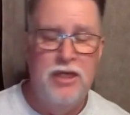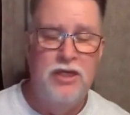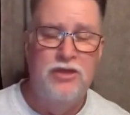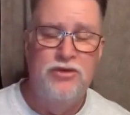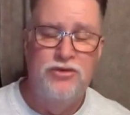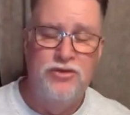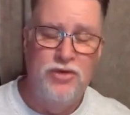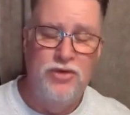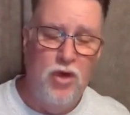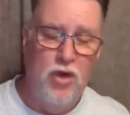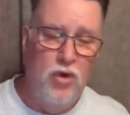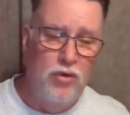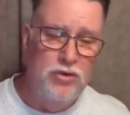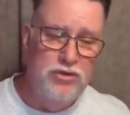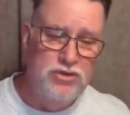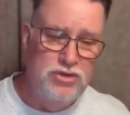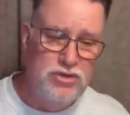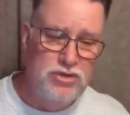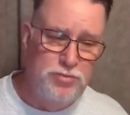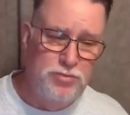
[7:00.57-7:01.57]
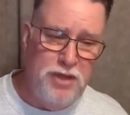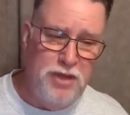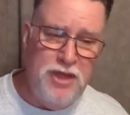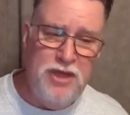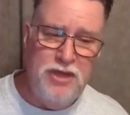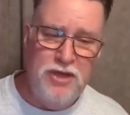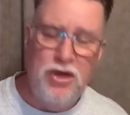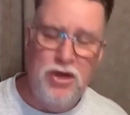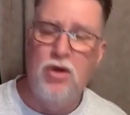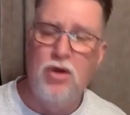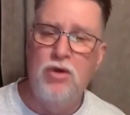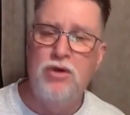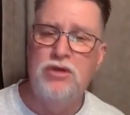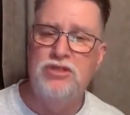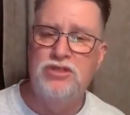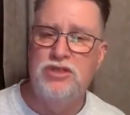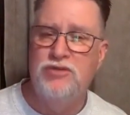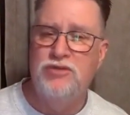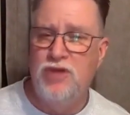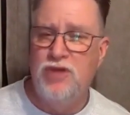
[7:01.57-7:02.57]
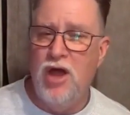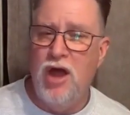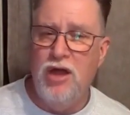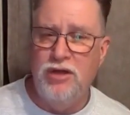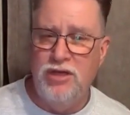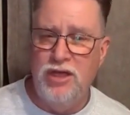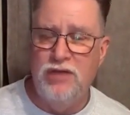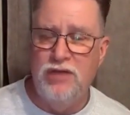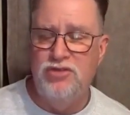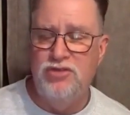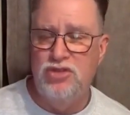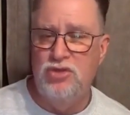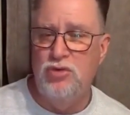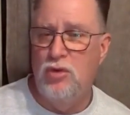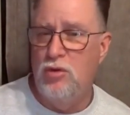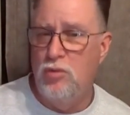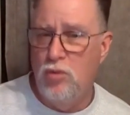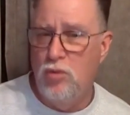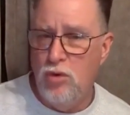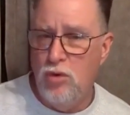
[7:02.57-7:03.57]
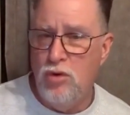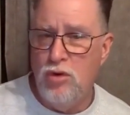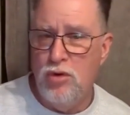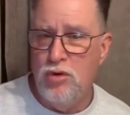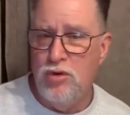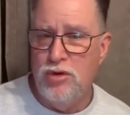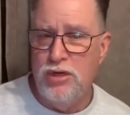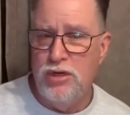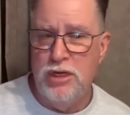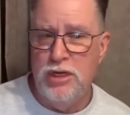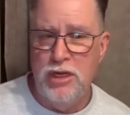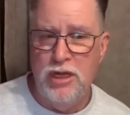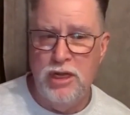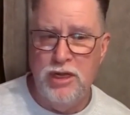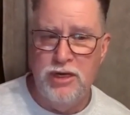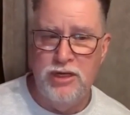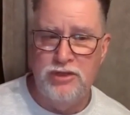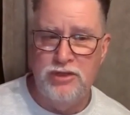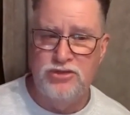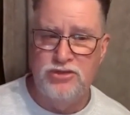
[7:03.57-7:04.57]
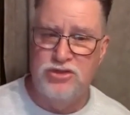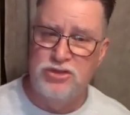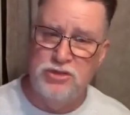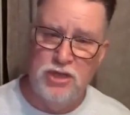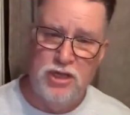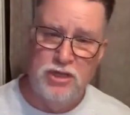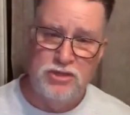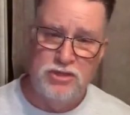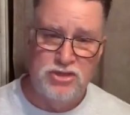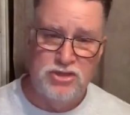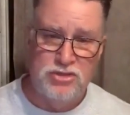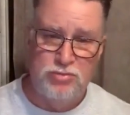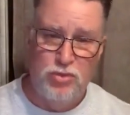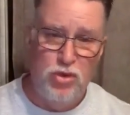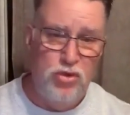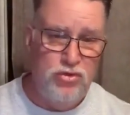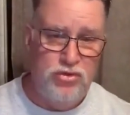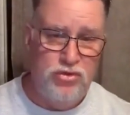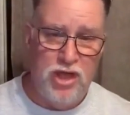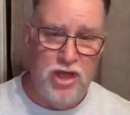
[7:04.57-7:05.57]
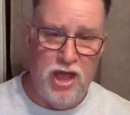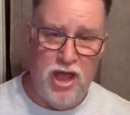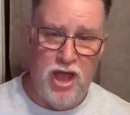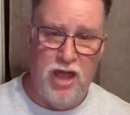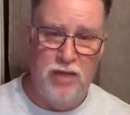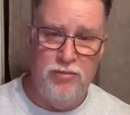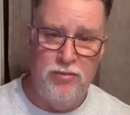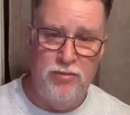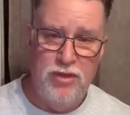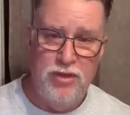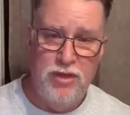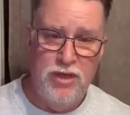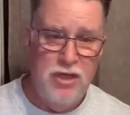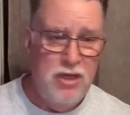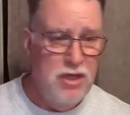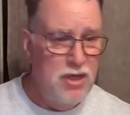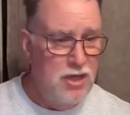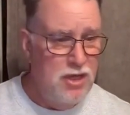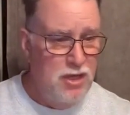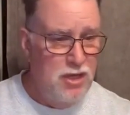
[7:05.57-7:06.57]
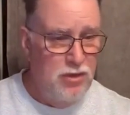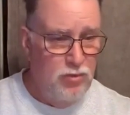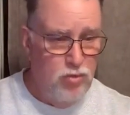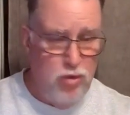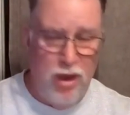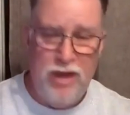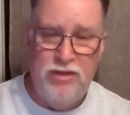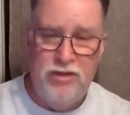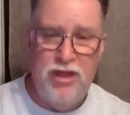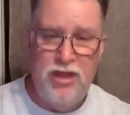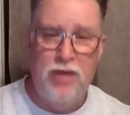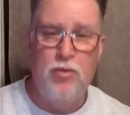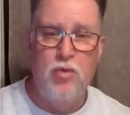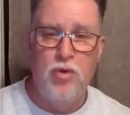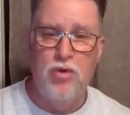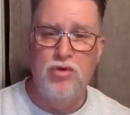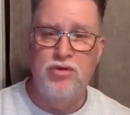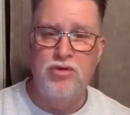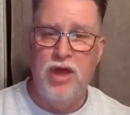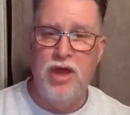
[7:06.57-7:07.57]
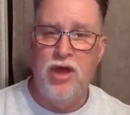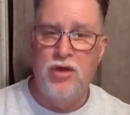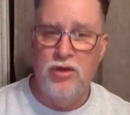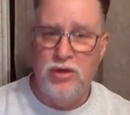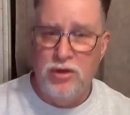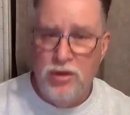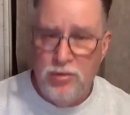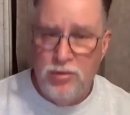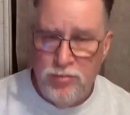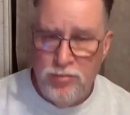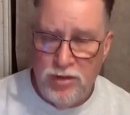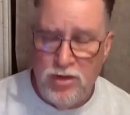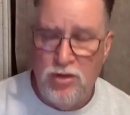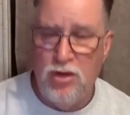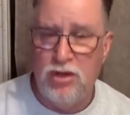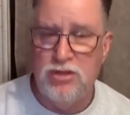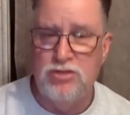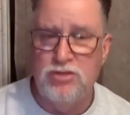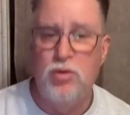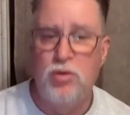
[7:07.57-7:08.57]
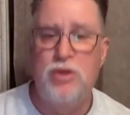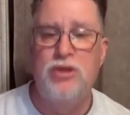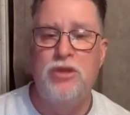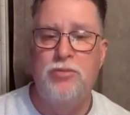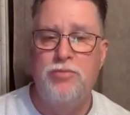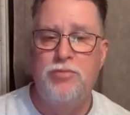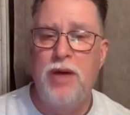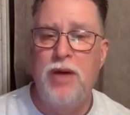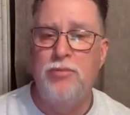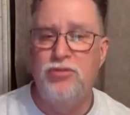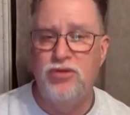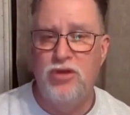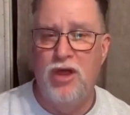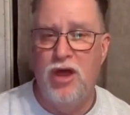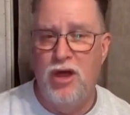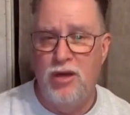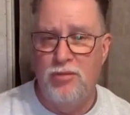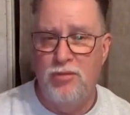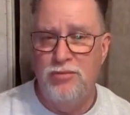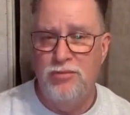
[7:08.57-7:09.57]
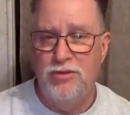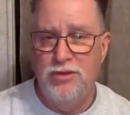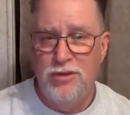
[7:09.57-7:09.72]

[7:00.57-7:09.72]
So be encouraged if God gives you a word and it's a smooth time, write that word down because when the bumps come,